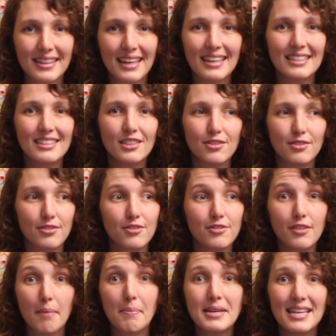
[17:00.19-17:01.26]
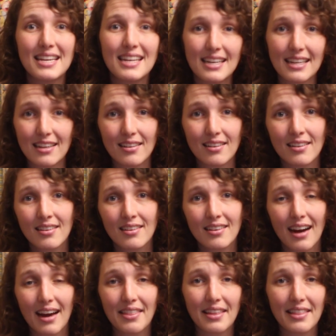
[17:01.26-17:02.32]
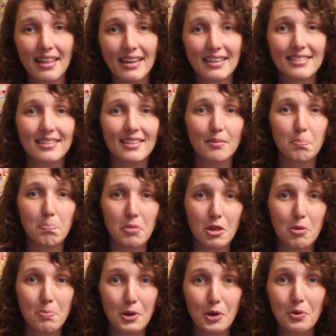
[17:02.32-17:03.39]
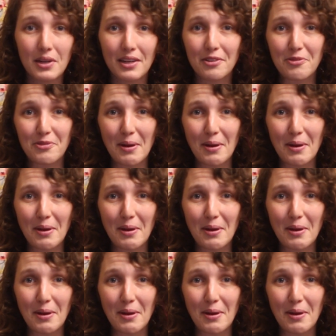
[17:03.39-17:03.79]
That is femininity. I think that is the beauty of